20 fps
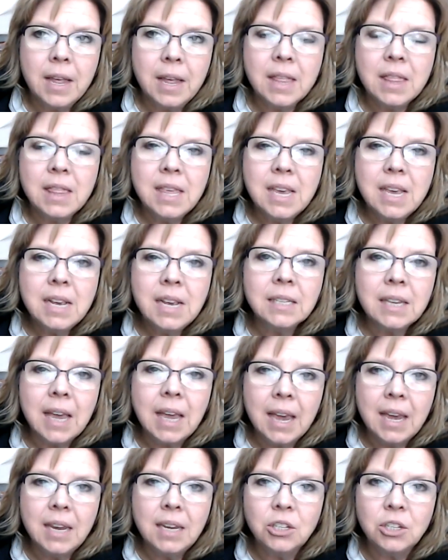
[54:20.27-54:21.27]
these
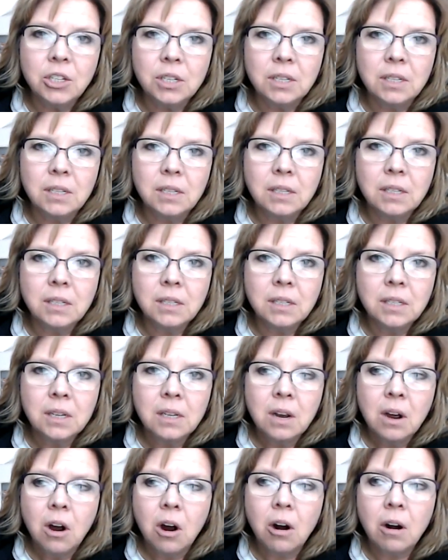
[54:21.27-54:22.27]
ages
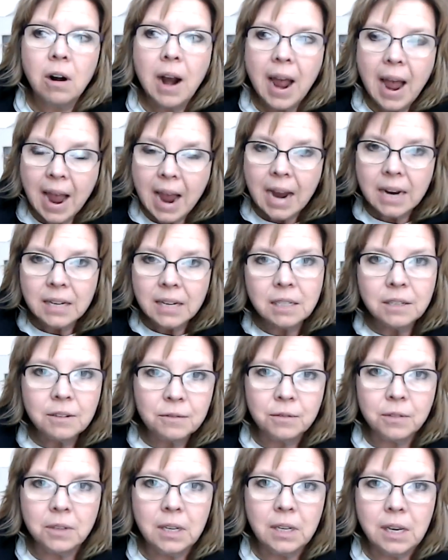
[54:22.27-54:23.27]
are
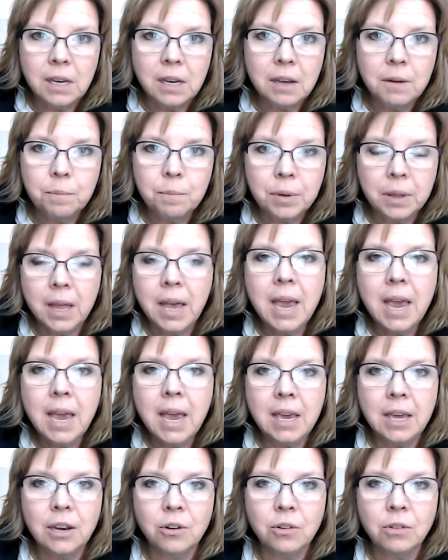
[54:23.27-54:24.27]
actively playing
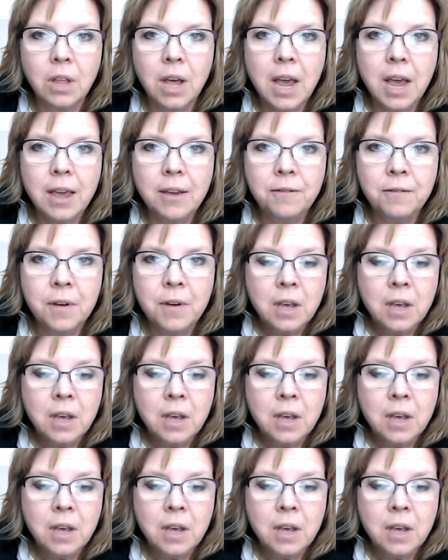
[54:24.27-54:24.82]
in your life